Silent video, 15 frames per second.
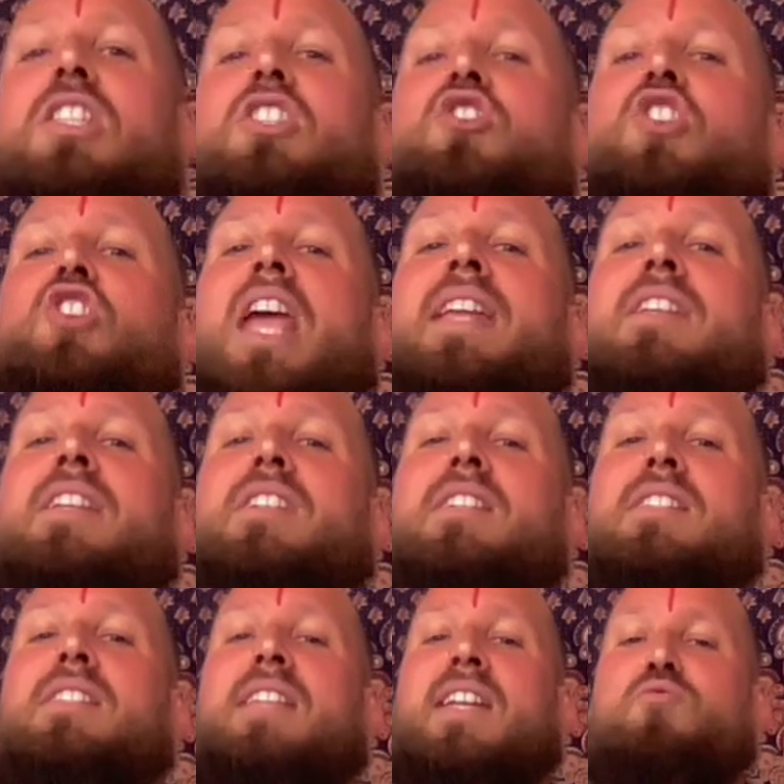changes,
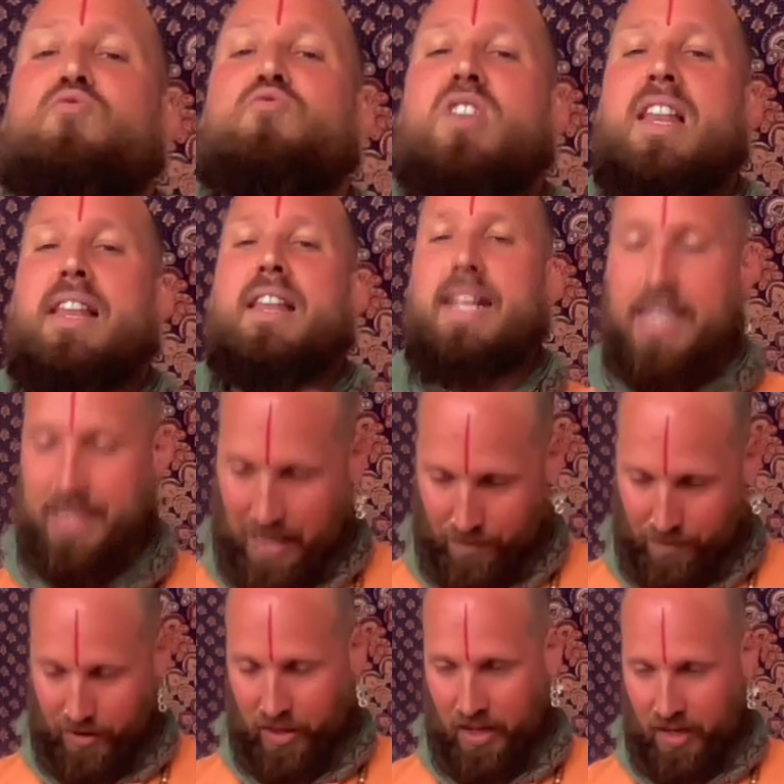and then release
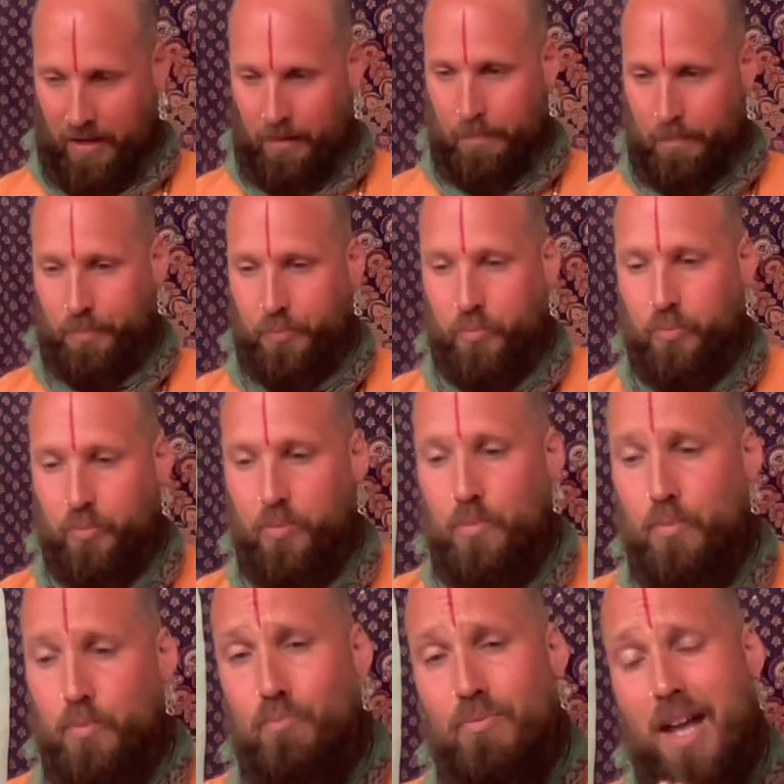everything.
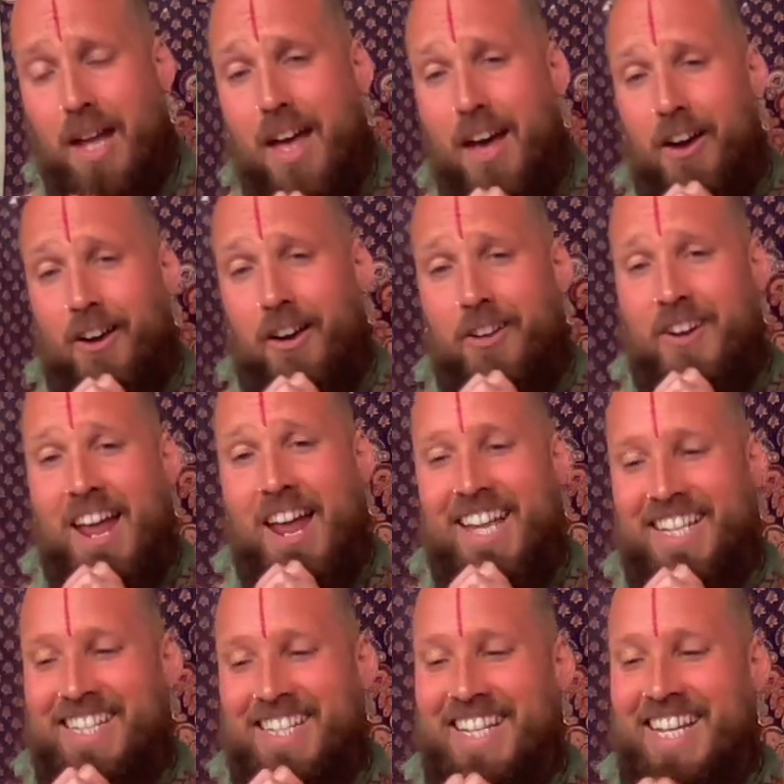All
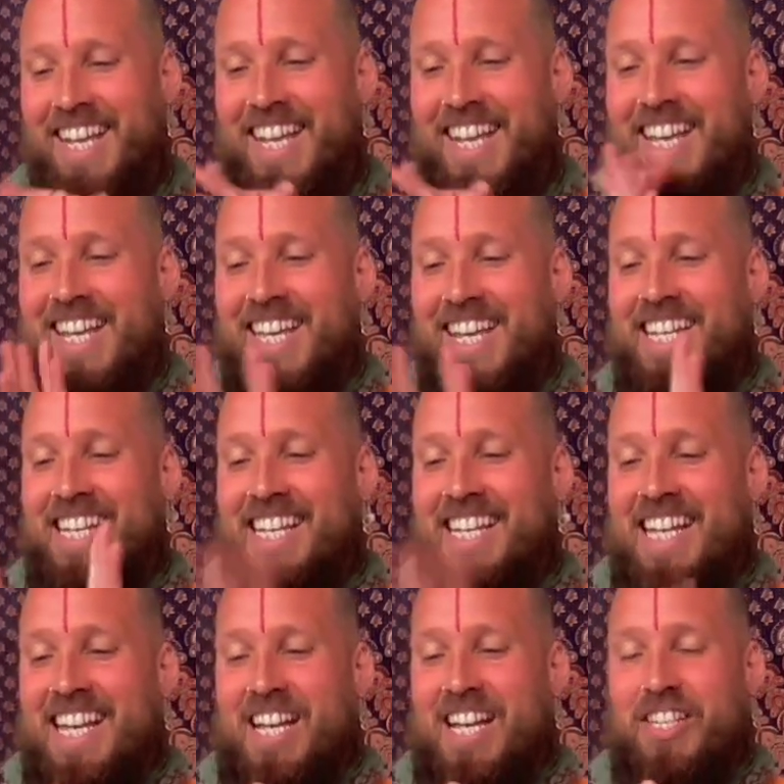right,
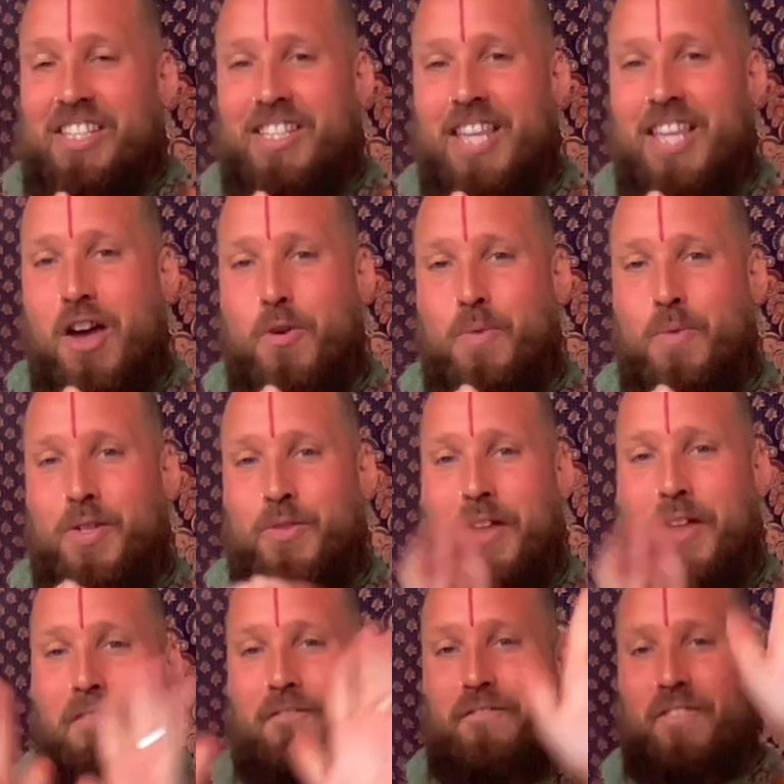so we do
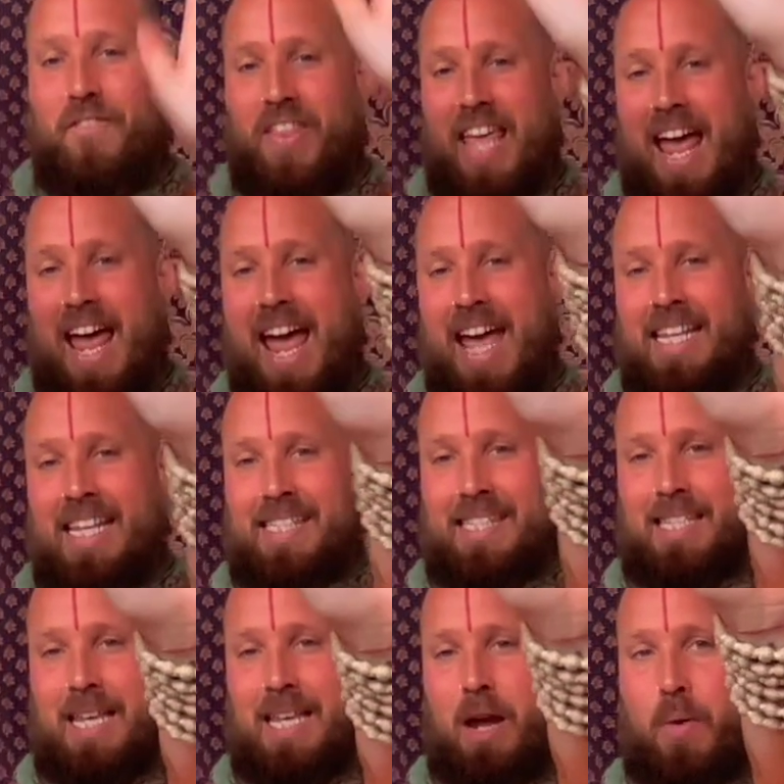the
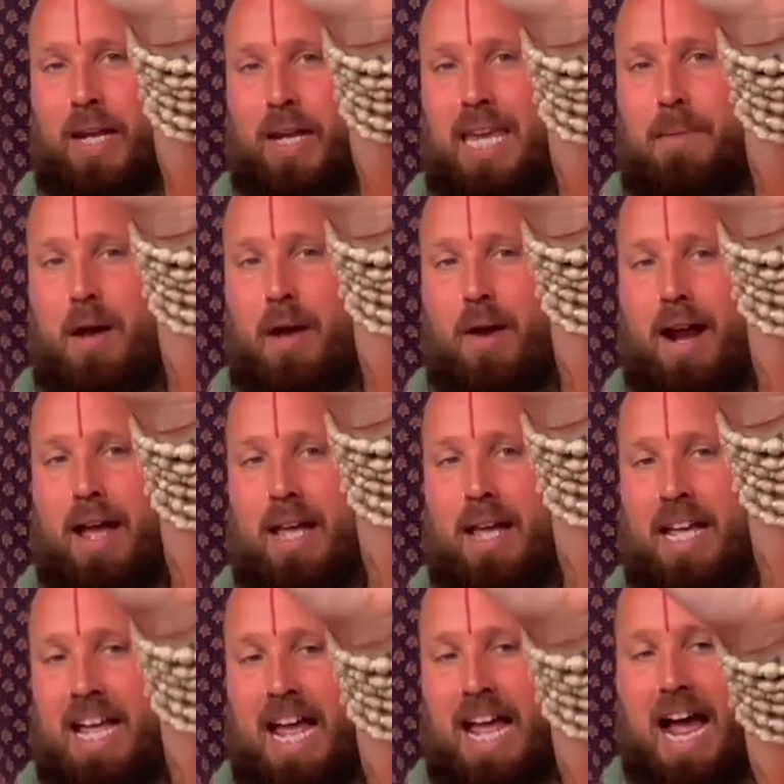hands. We keep our
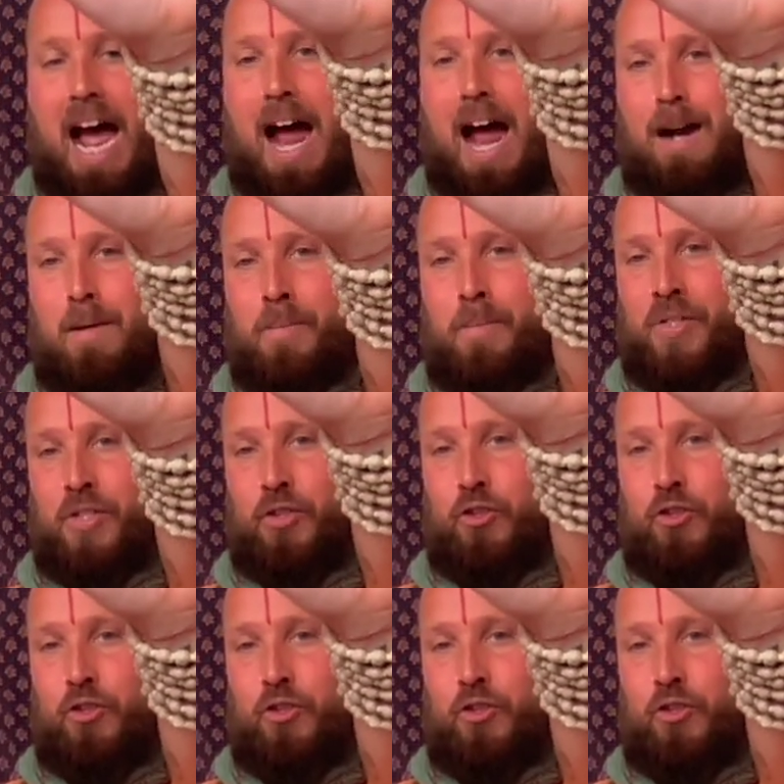arms